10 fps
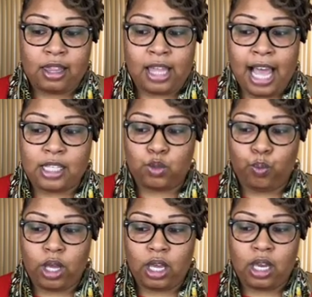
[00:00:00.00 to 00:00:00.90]
That's
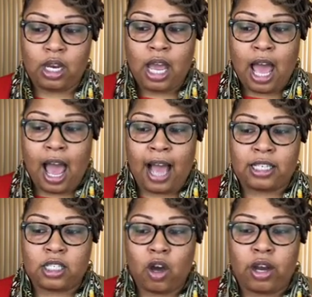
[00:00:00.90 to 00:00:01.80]
when
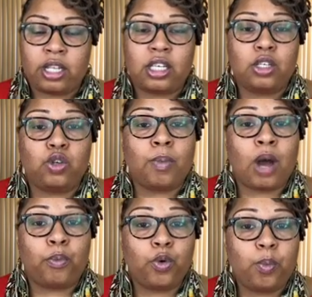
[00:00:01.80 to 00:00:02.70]
I started to do
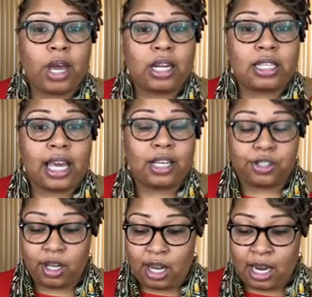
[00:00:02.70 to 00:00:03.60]
my womb
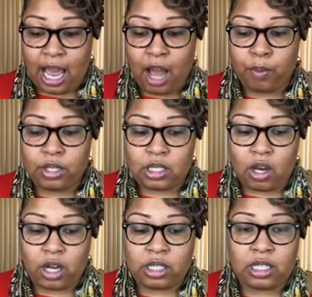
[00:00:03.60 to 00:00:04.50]
meditation, and I would
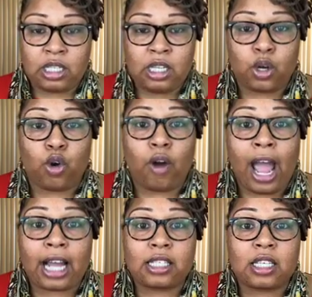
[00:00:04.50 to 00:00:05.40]
start to see the
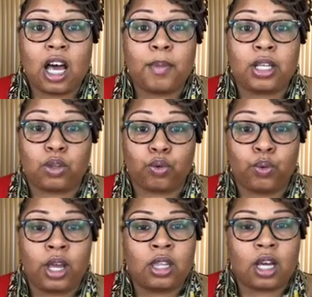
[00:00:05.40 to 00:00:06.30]
cracks coming
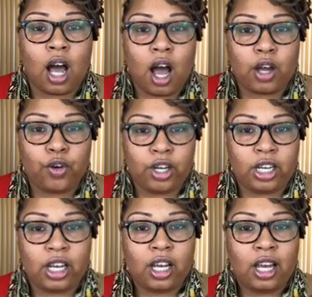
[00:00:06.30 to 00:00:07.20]
through in the
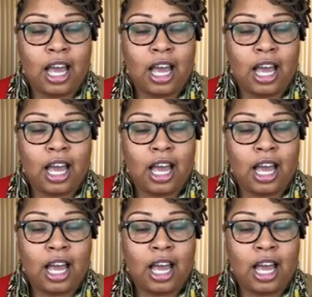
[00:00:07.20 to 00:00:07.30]
concrete.